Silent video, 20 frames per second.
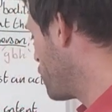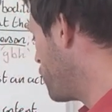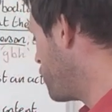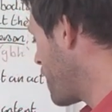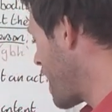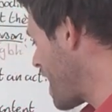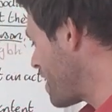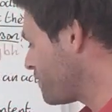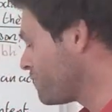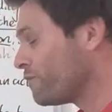
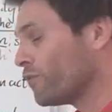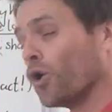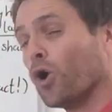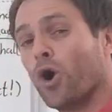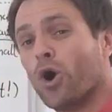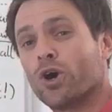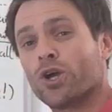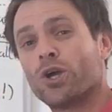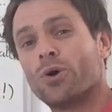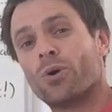
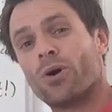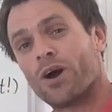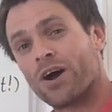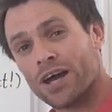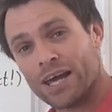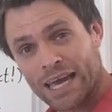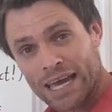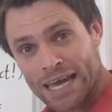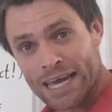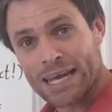Therefore, you are
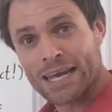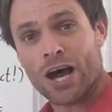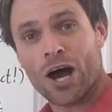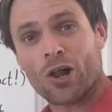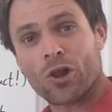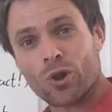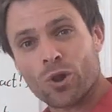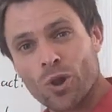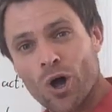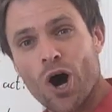in
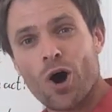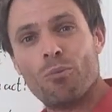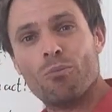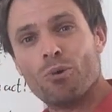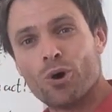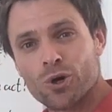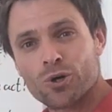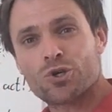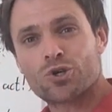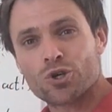a lot
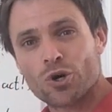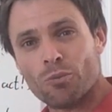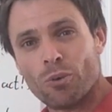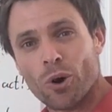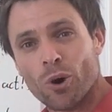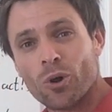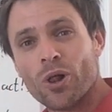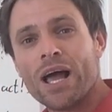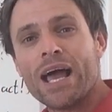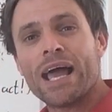more
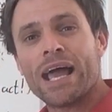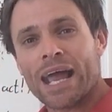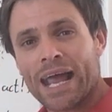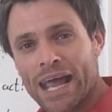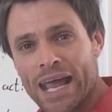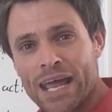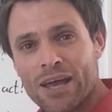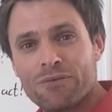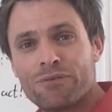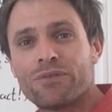trouble
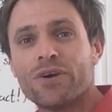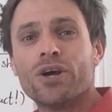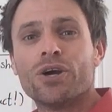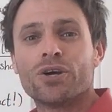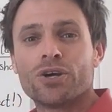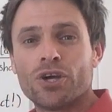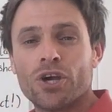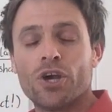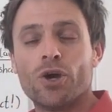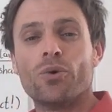if
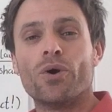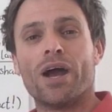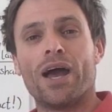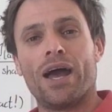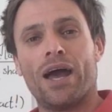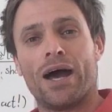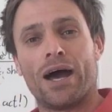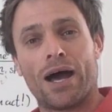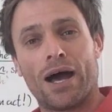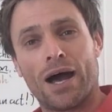you
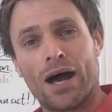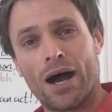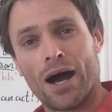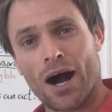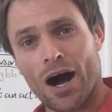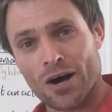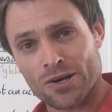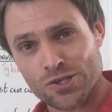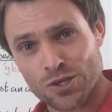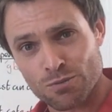
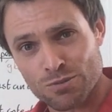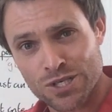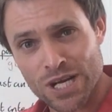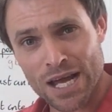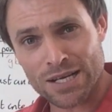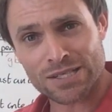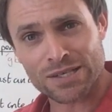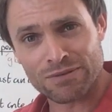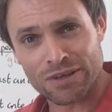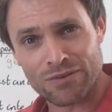are
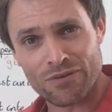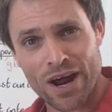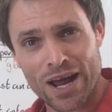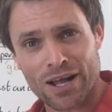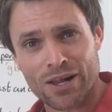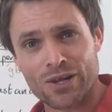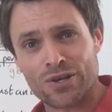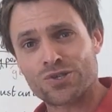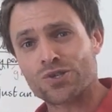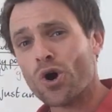subjectively
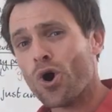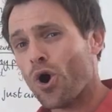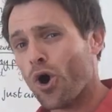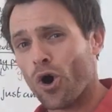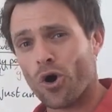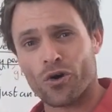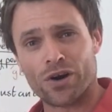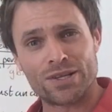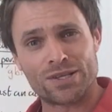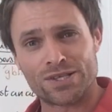reckless
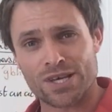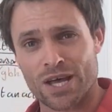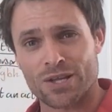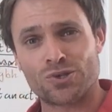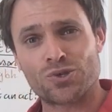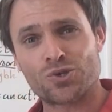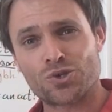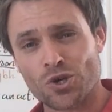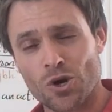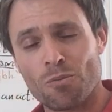or
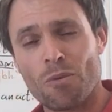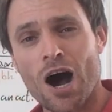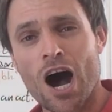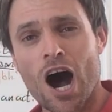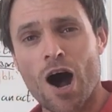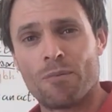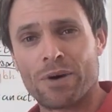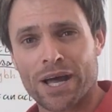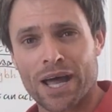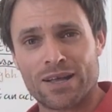intend some
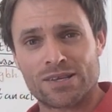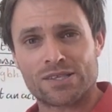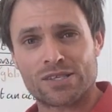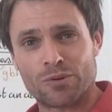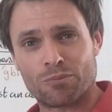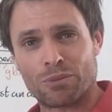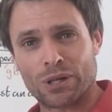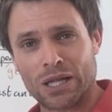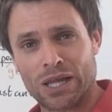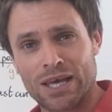harm against
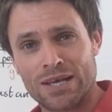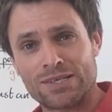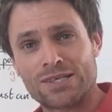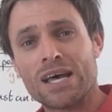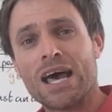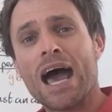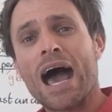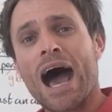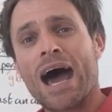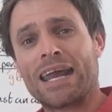the
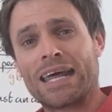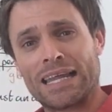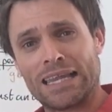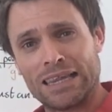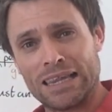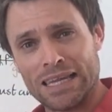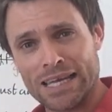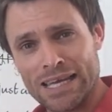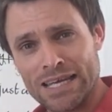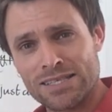police and it
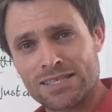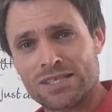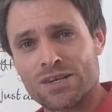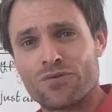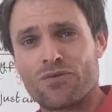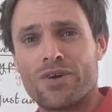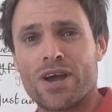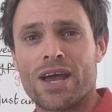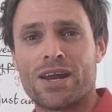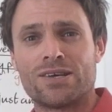leads to
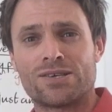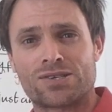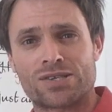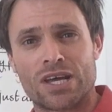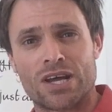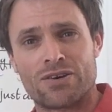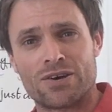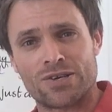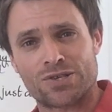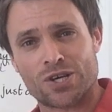really
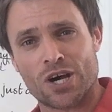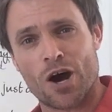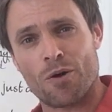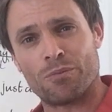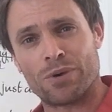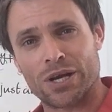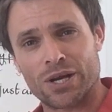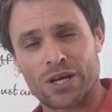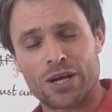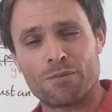serious harm
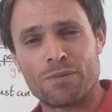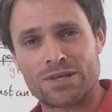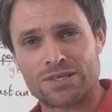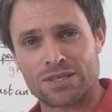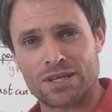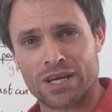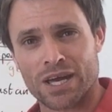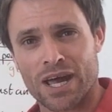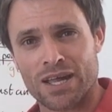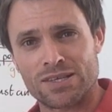being
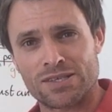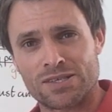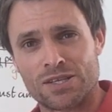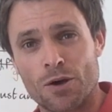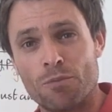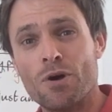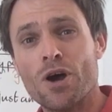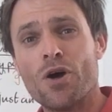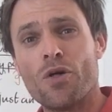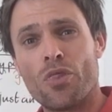committed against
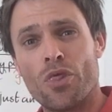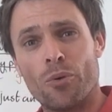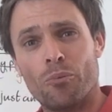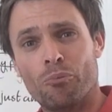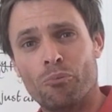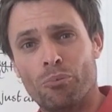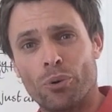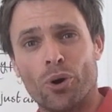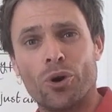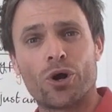them. The
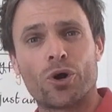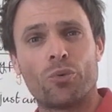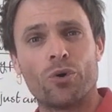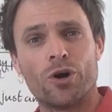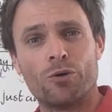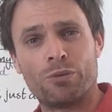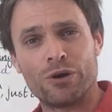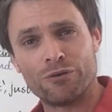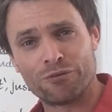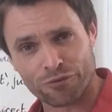book
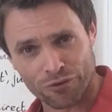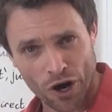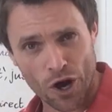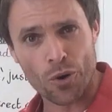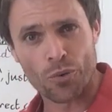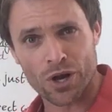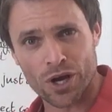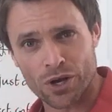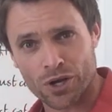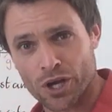will be
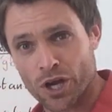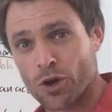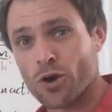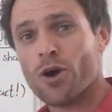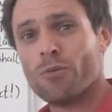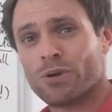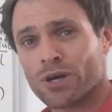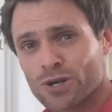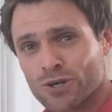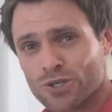thrown at you
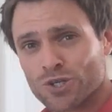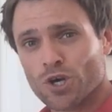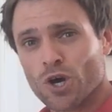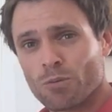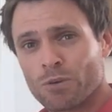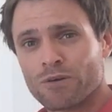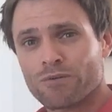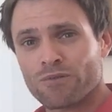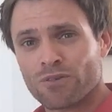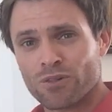because you'll
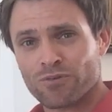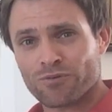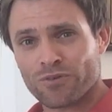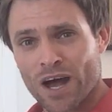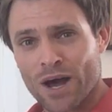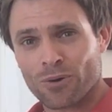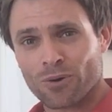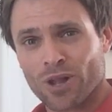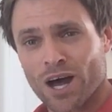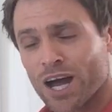be
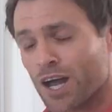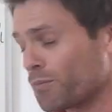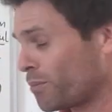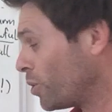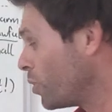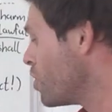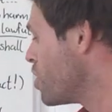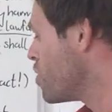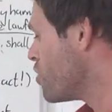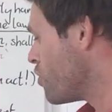found
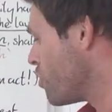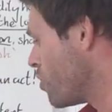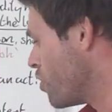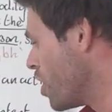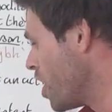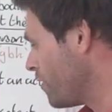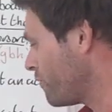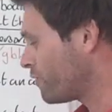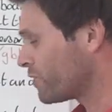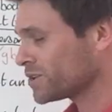liable
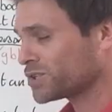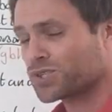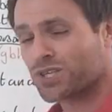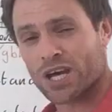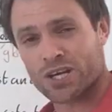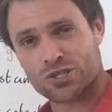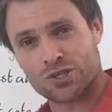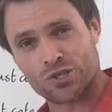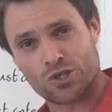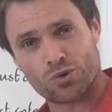not for a
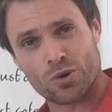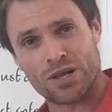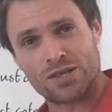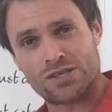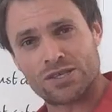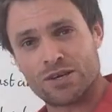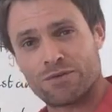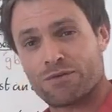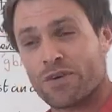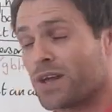Section
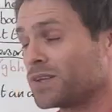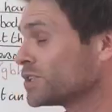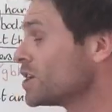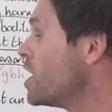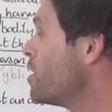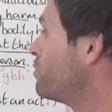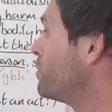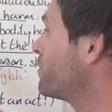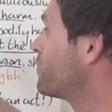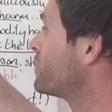20 offence
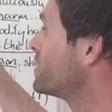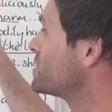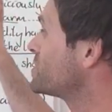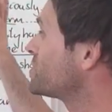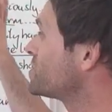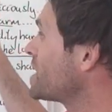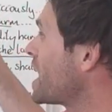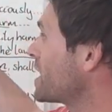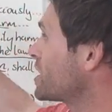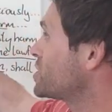but for a
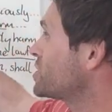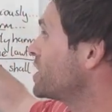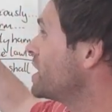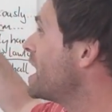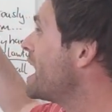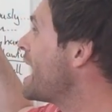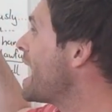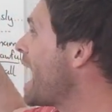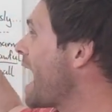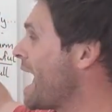
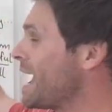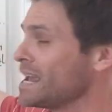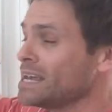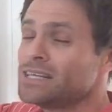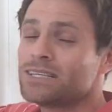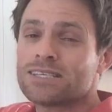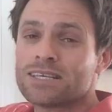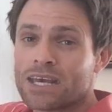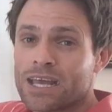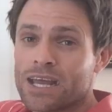Section
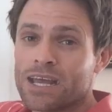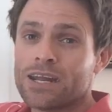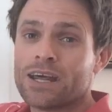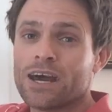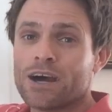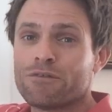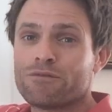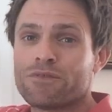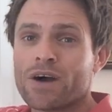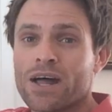18
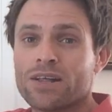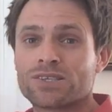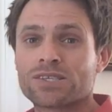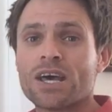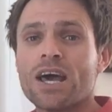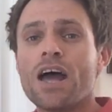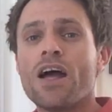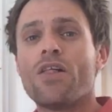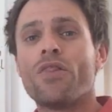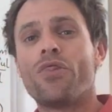offence.
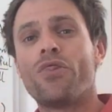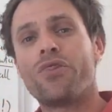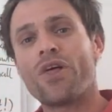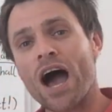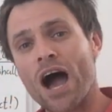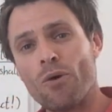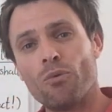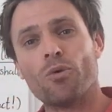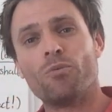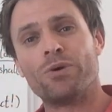
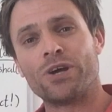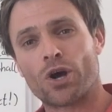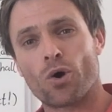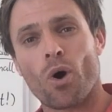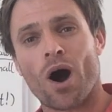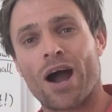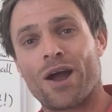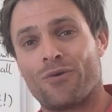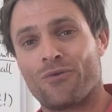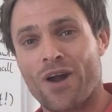That will be
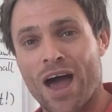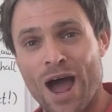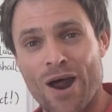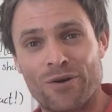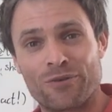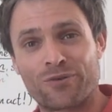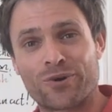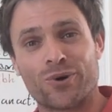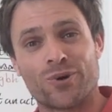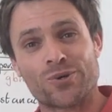quite
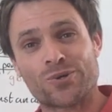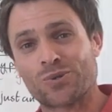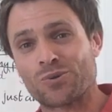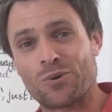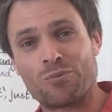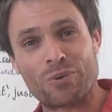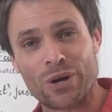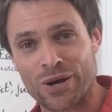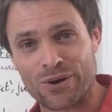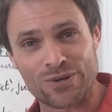rare, of course, to
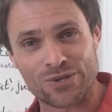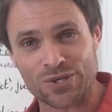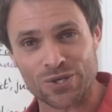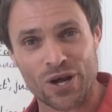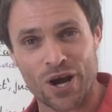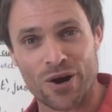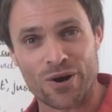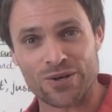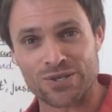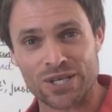appear in
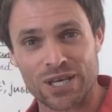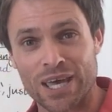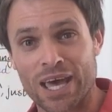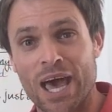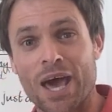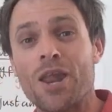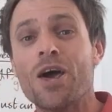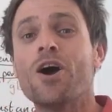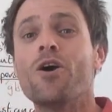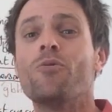scenarios
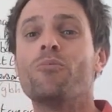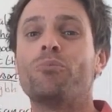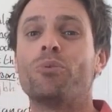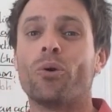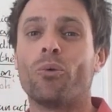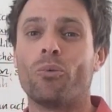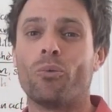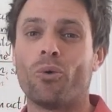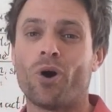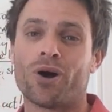again,
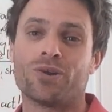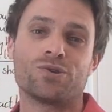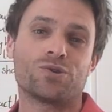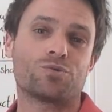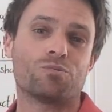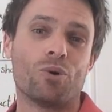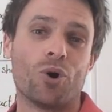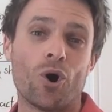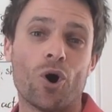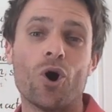but
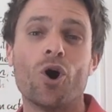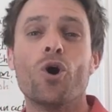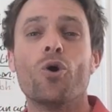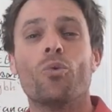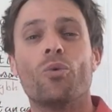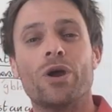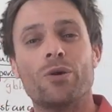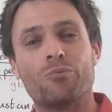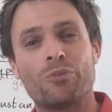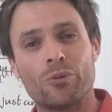once more,
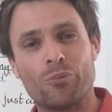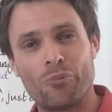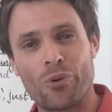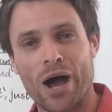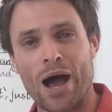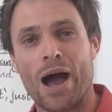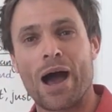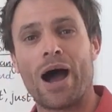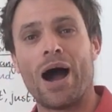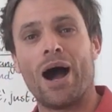we
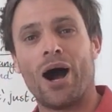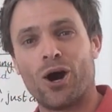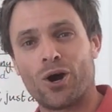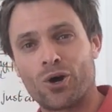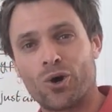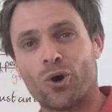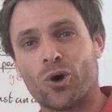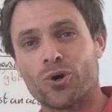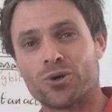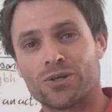prepare
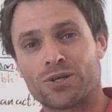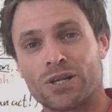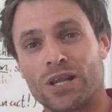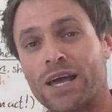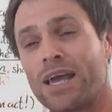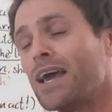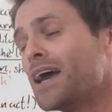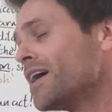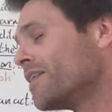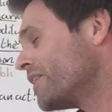
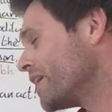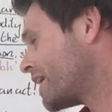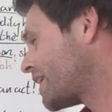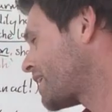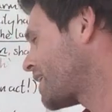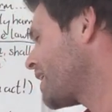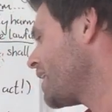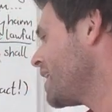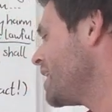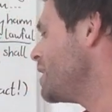accordingly. The
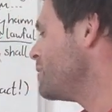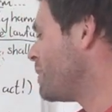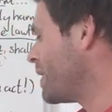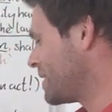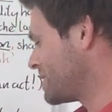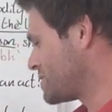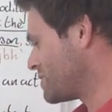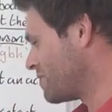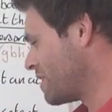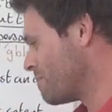key
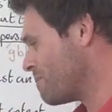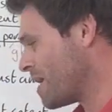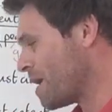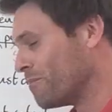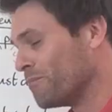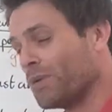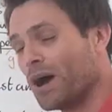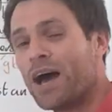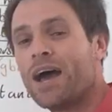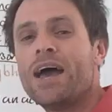bit to
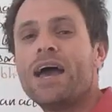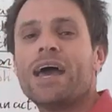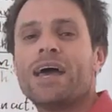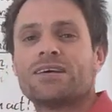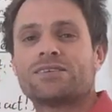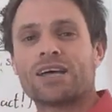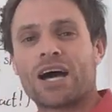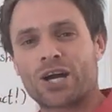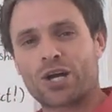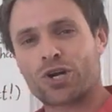remember
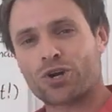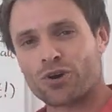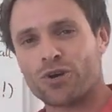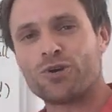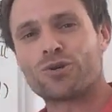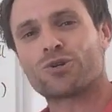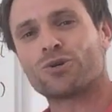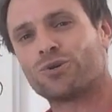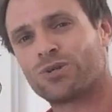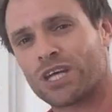is that
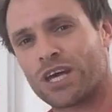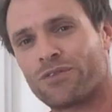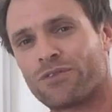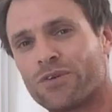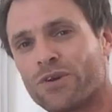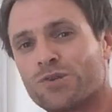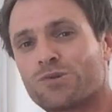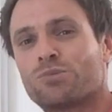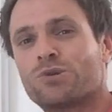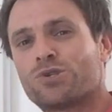crucial
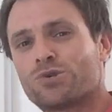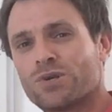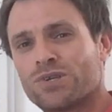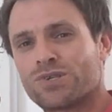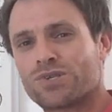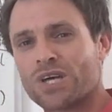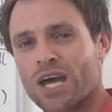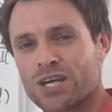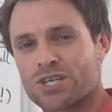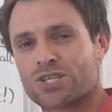difference between
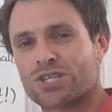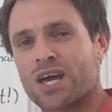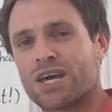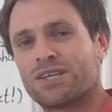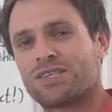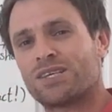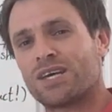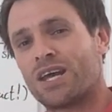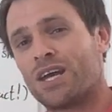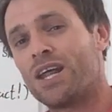Section
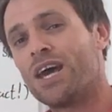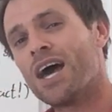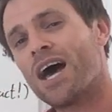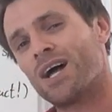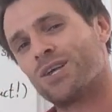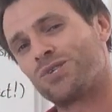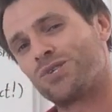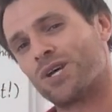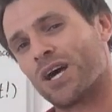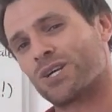18
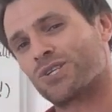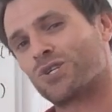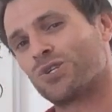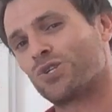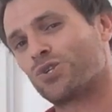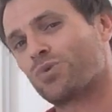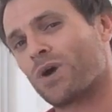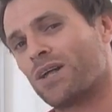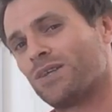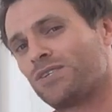and
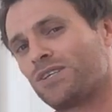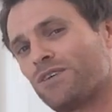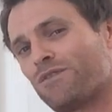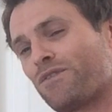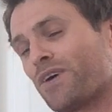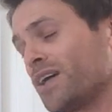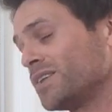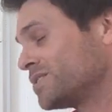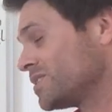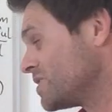Section 20
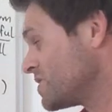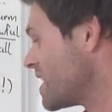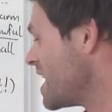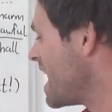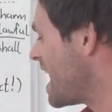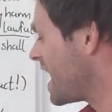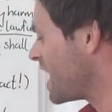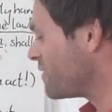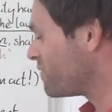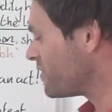offences.
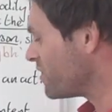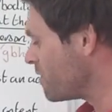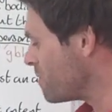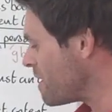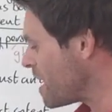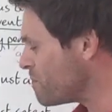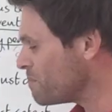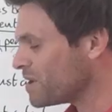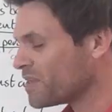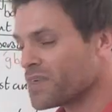And if you
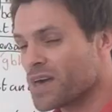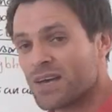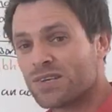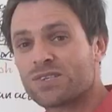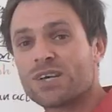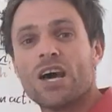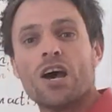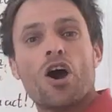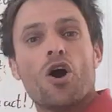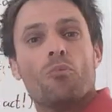remember
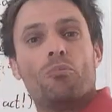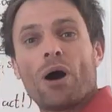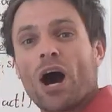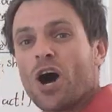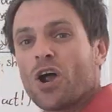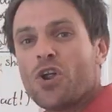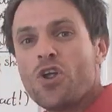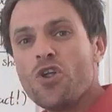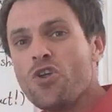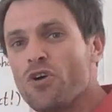this,
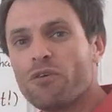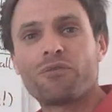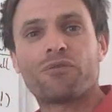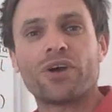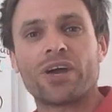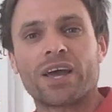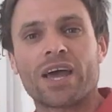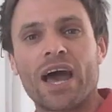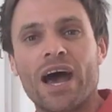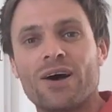bar
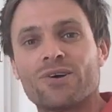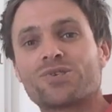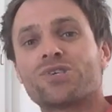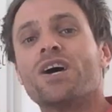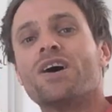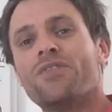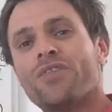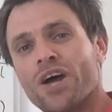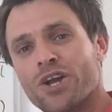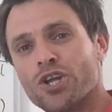nothing
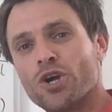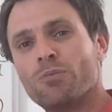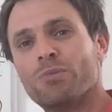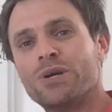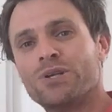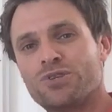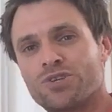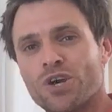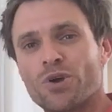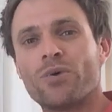else, then you'll
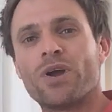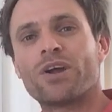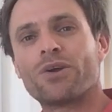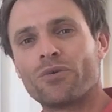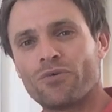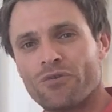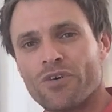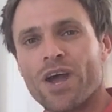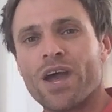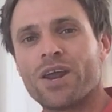be
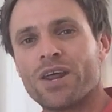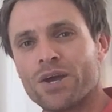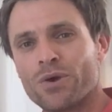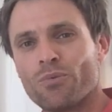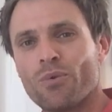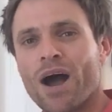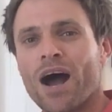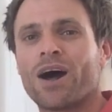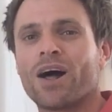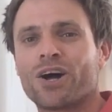doing really
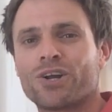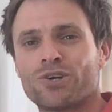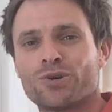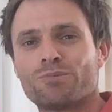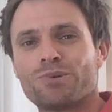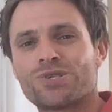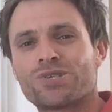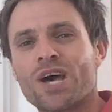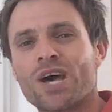well and you'll be